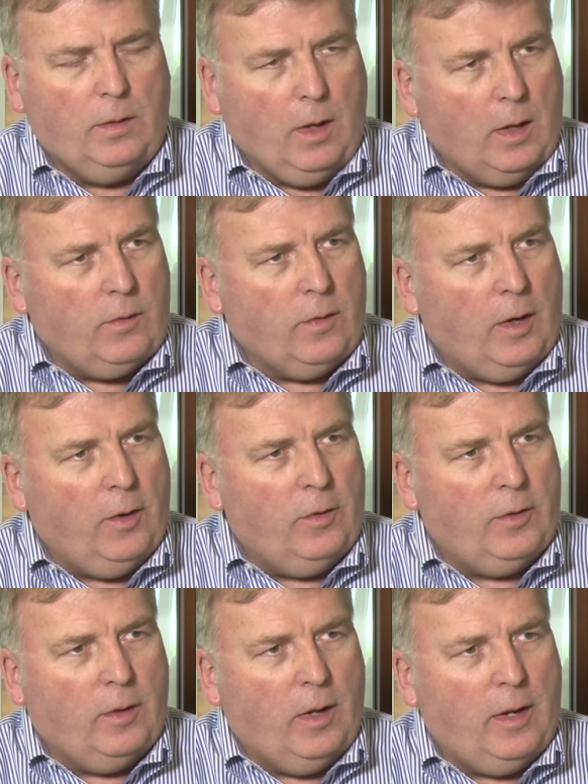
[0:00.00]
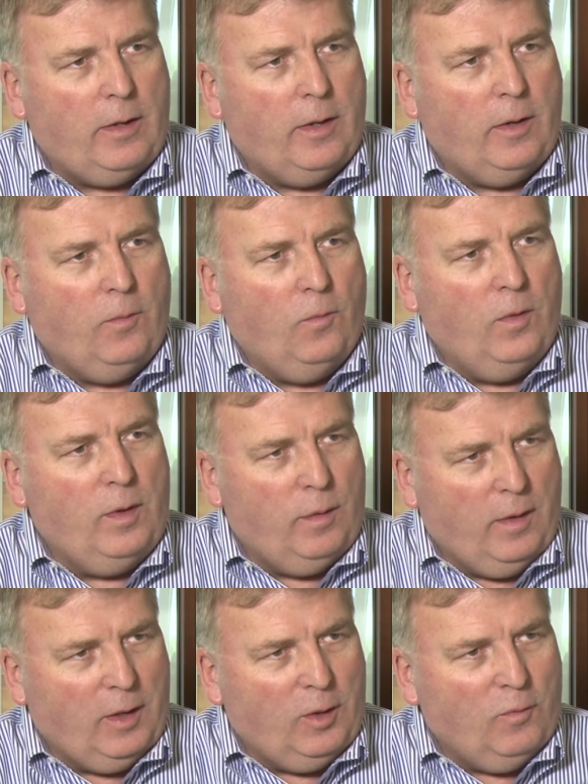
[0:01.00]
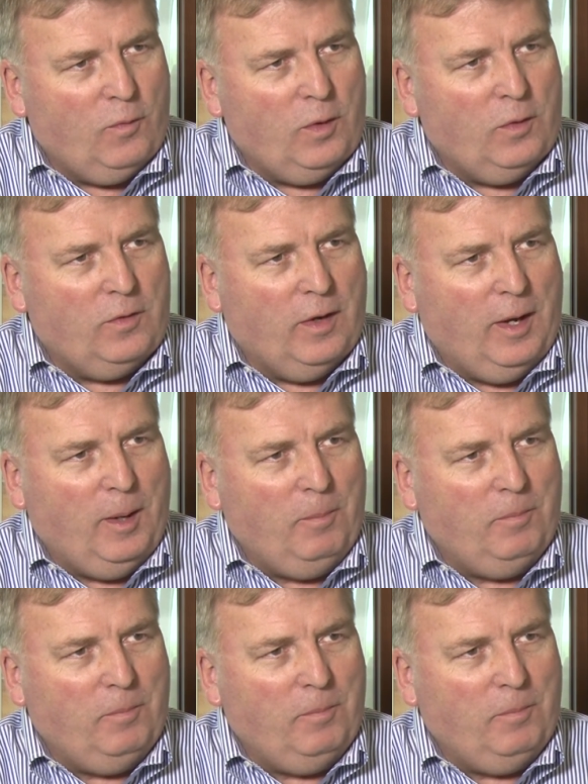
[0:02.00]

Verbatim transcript: Doctor, I learned a lot and we thank you for your time.